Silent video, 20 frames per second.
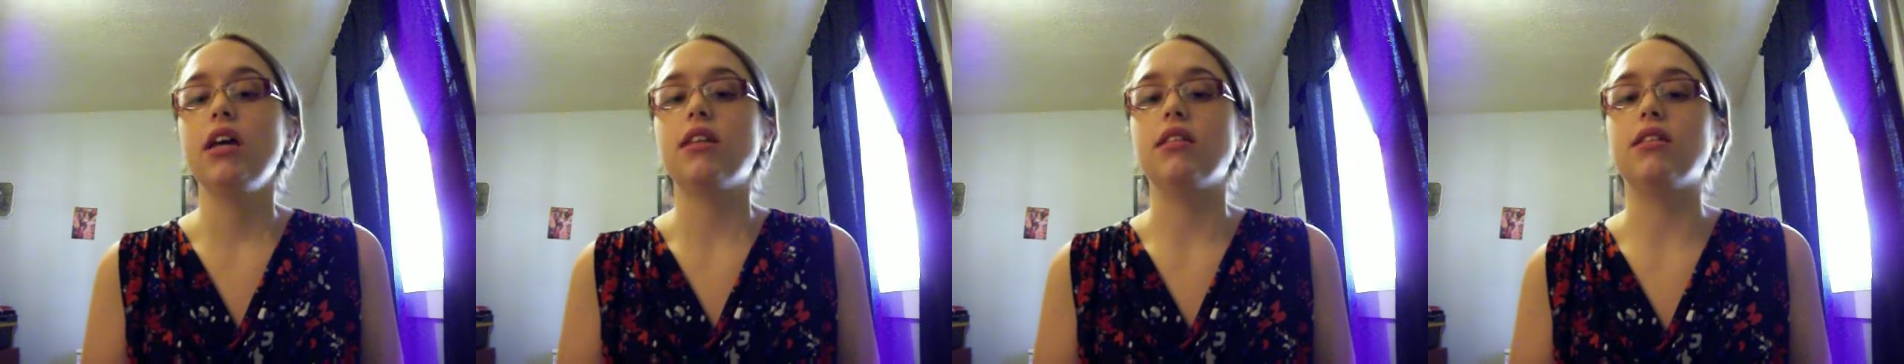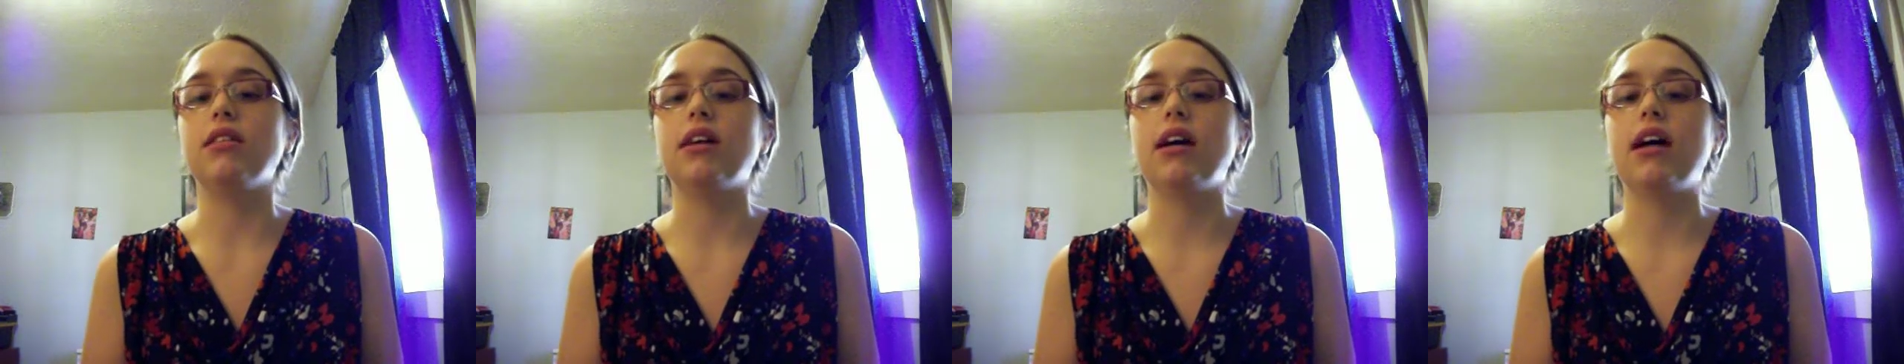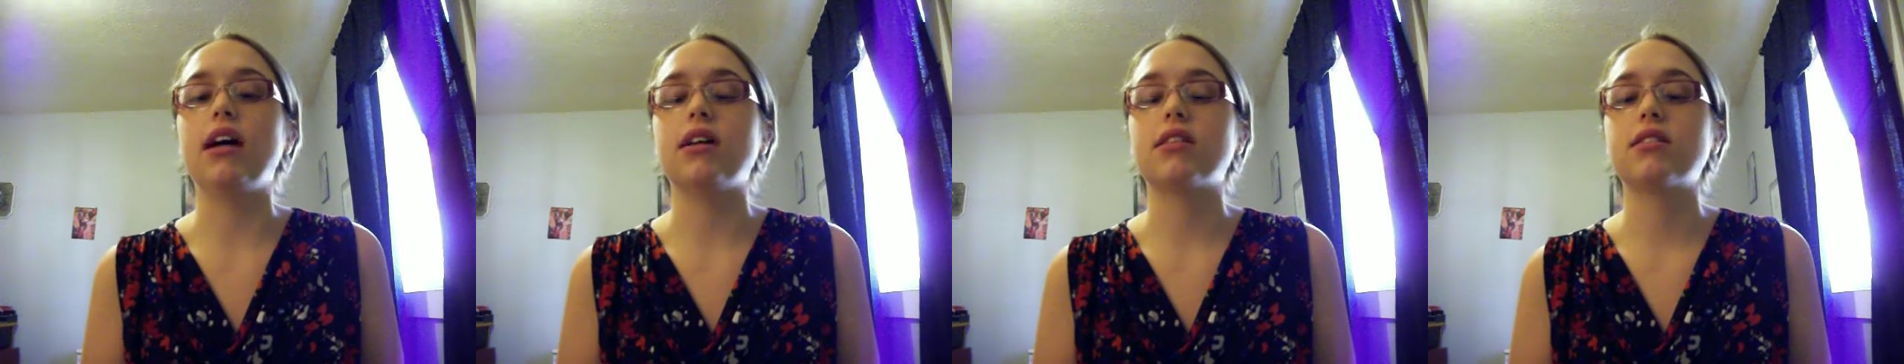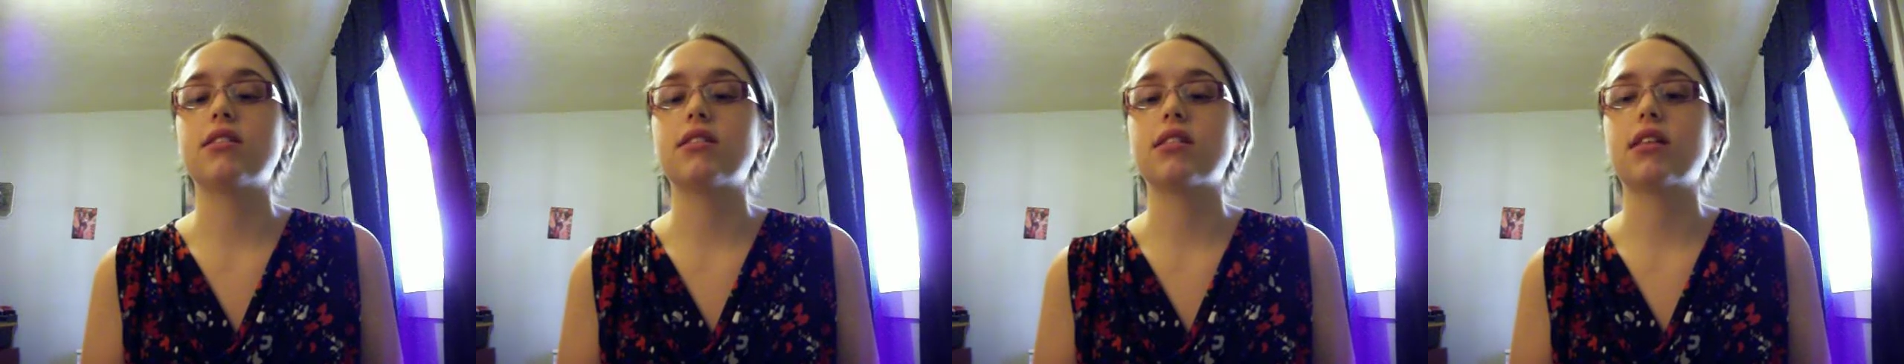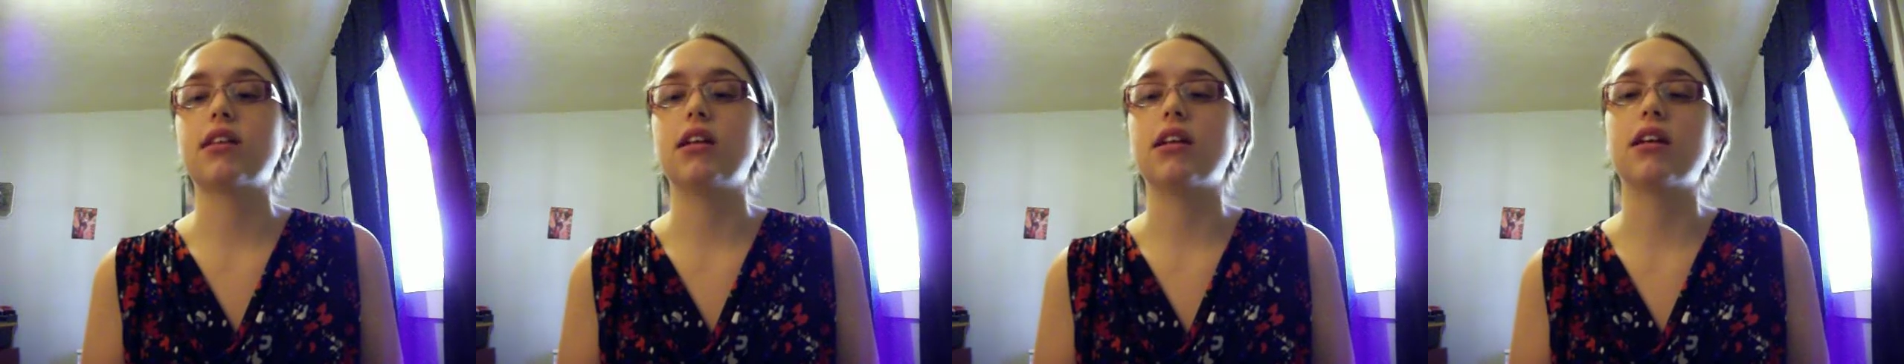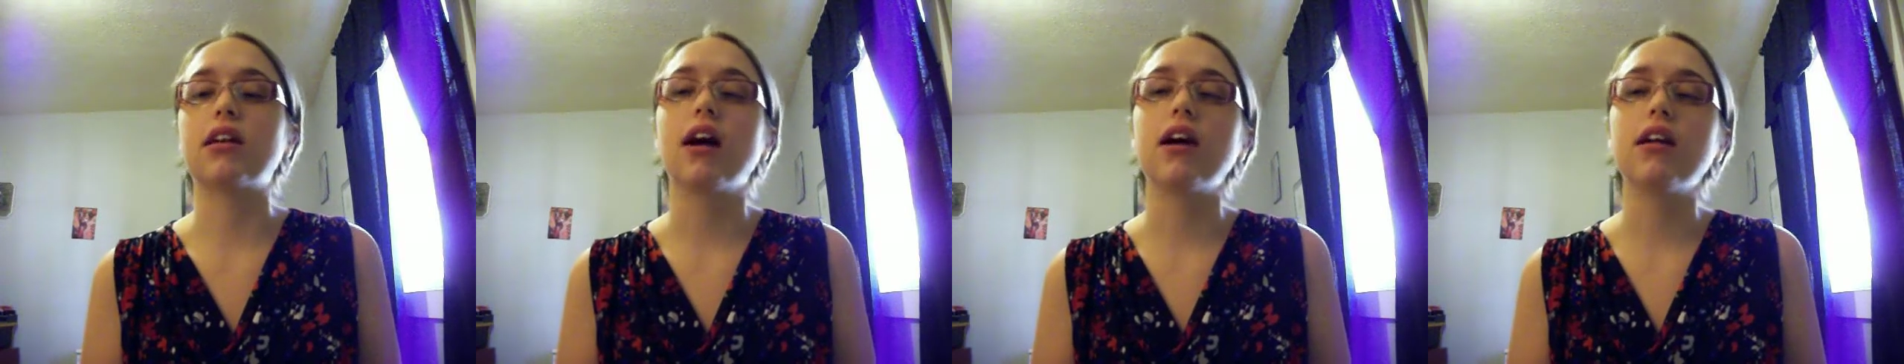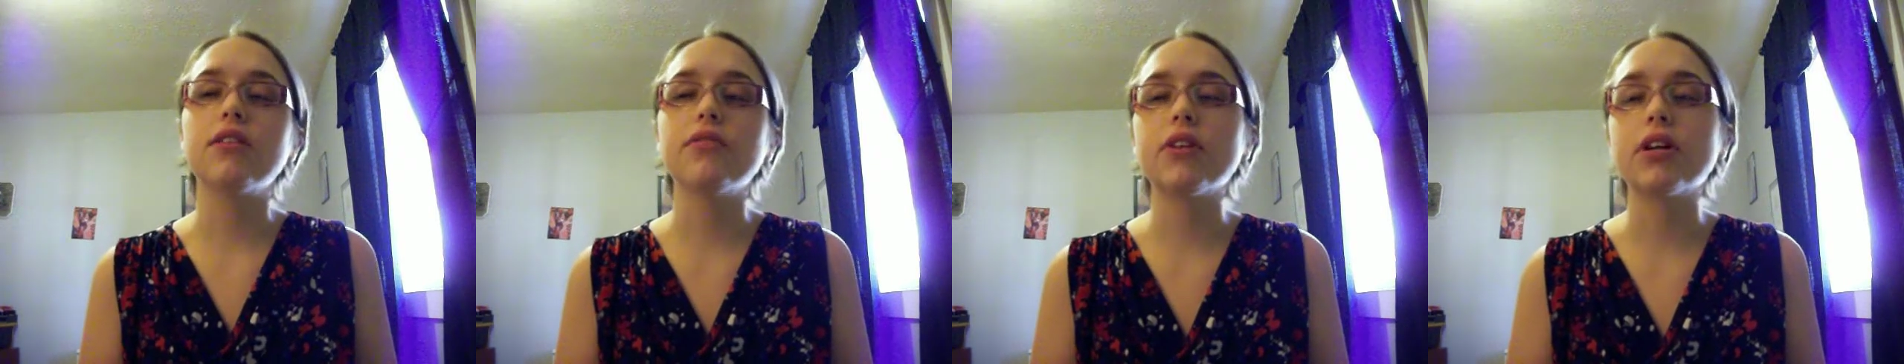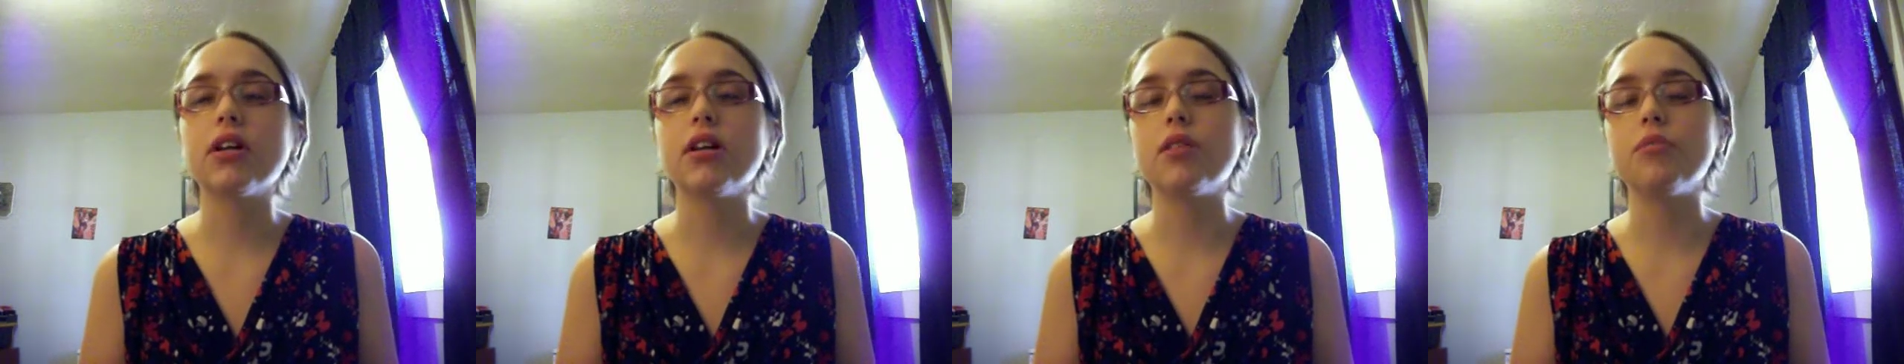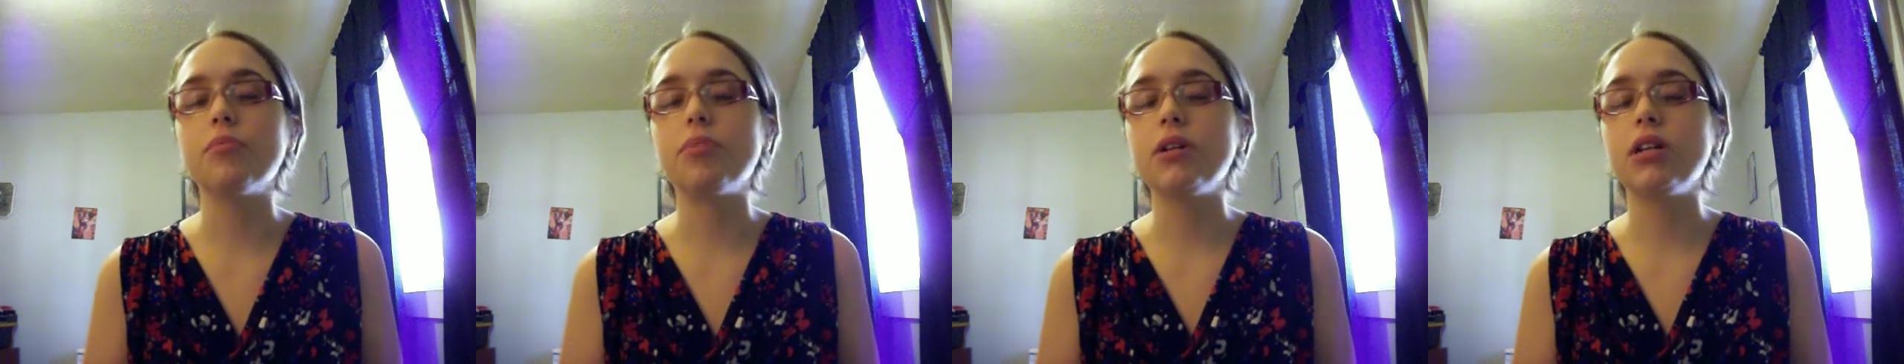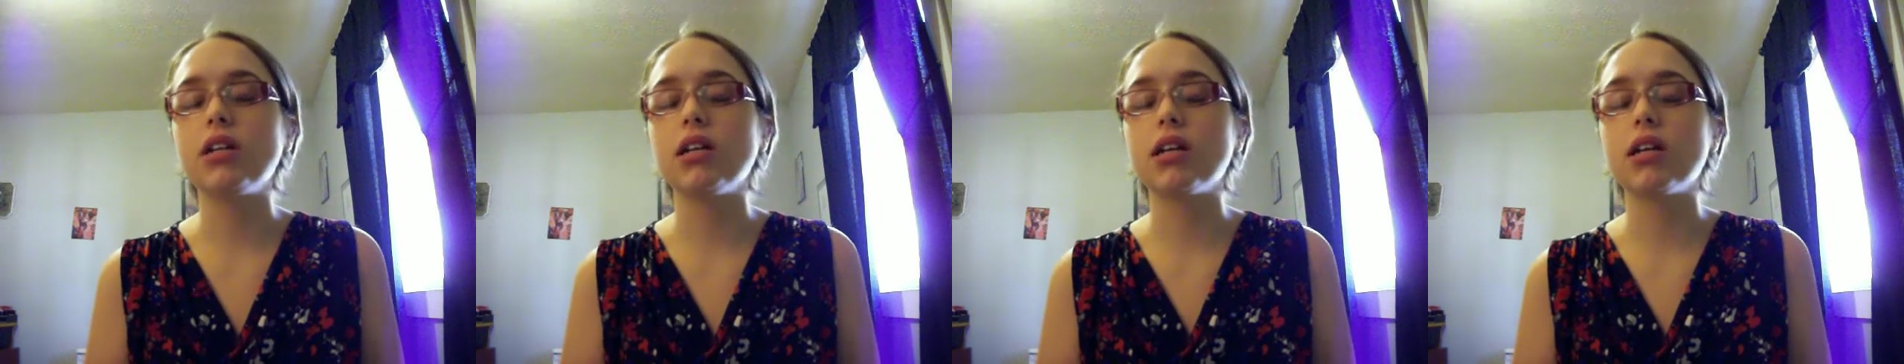that can kind of
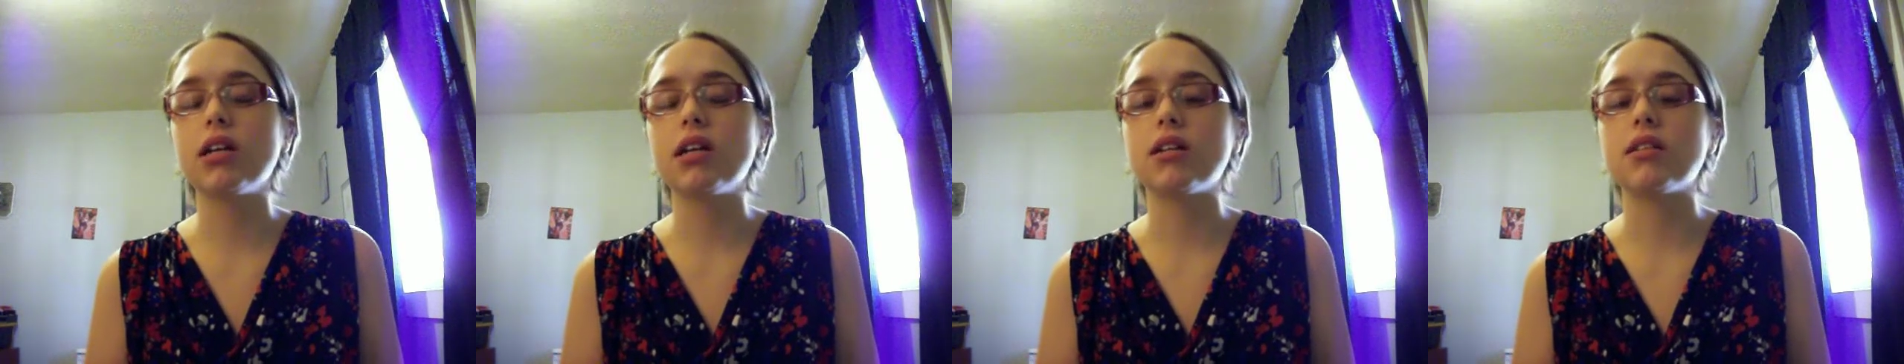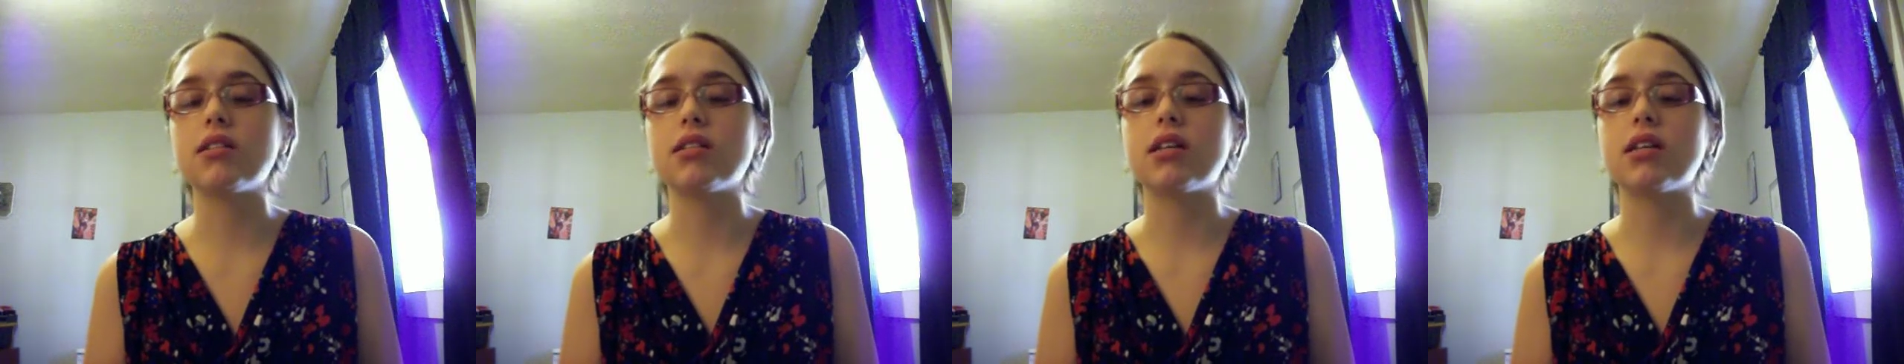accompany it,